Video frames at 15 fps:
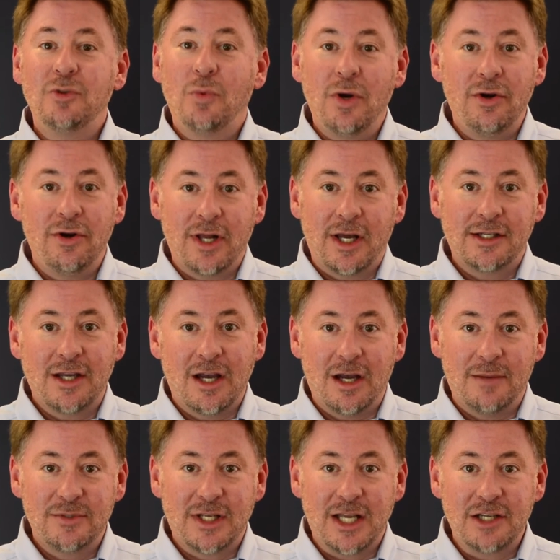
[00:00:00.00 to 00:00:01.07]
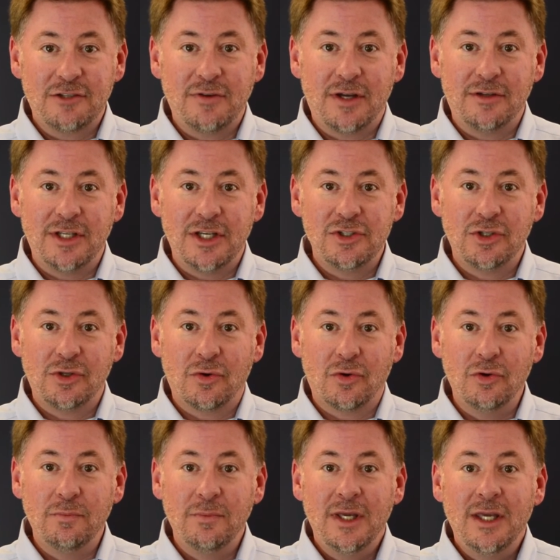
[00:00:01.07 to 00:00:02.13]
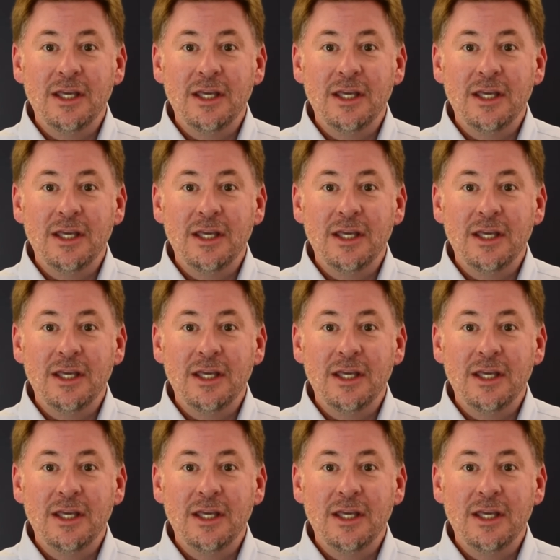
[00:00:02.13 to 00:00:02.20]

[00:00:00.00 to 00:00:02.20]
twitter.com/foundation group.